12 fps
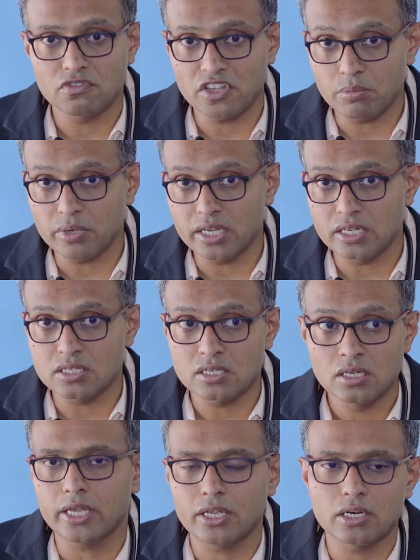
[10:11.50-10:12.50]
females.
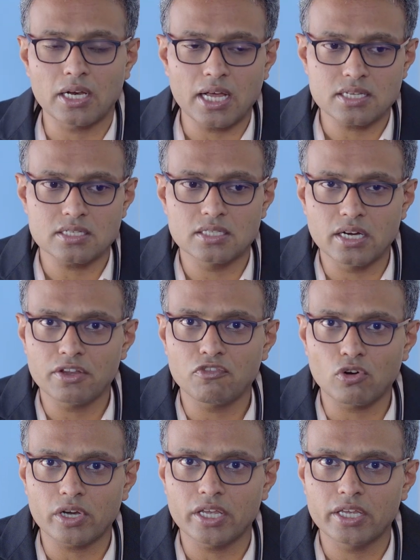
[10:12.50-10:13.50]
In the last
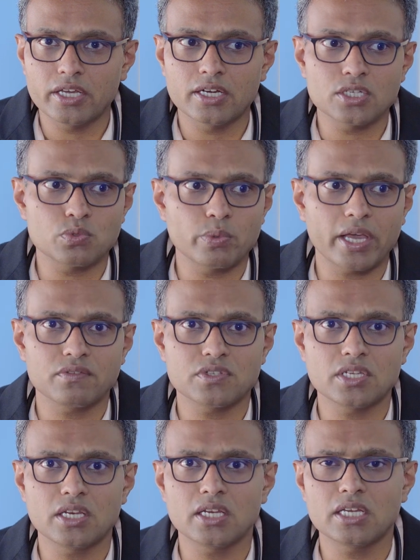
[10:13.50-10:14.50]
30-40 years, we have
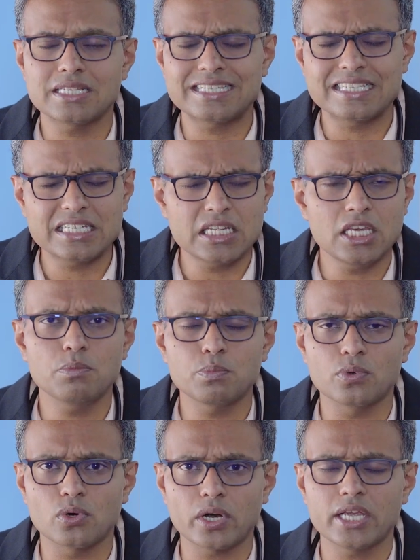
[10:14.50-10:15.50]
seen a
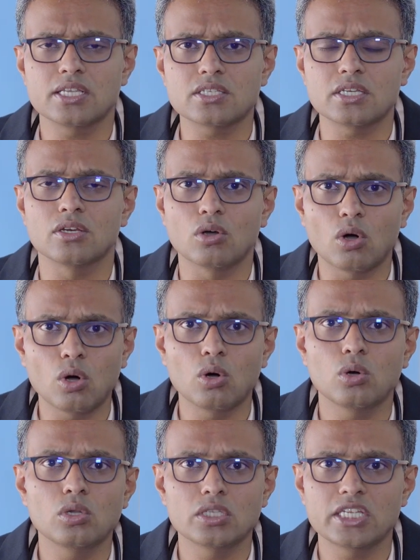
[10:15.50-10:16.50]
steep rise in
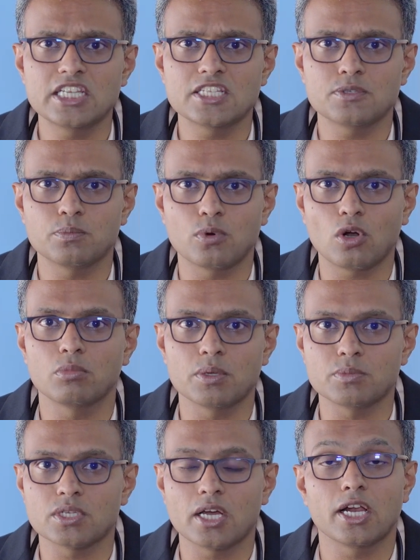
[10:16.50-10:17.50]
all these
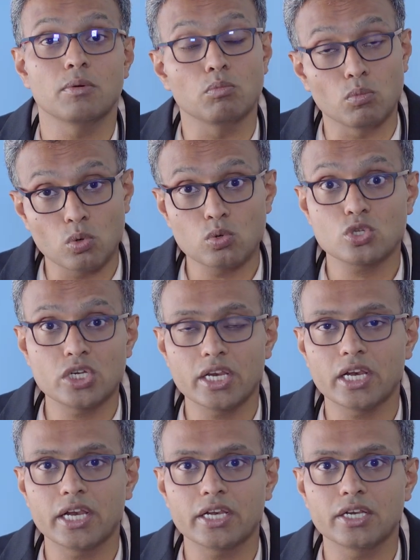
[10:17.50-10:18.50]
problems, and
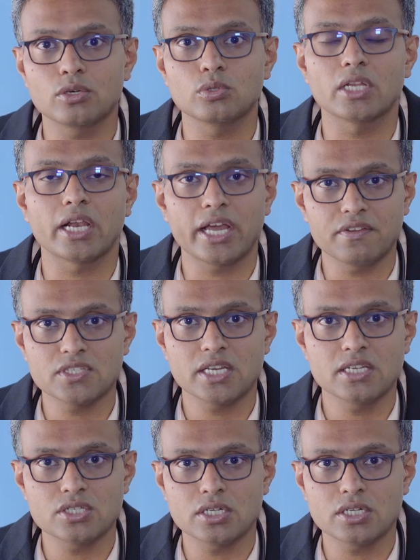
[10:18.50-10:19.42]
mostly related to the lifestyle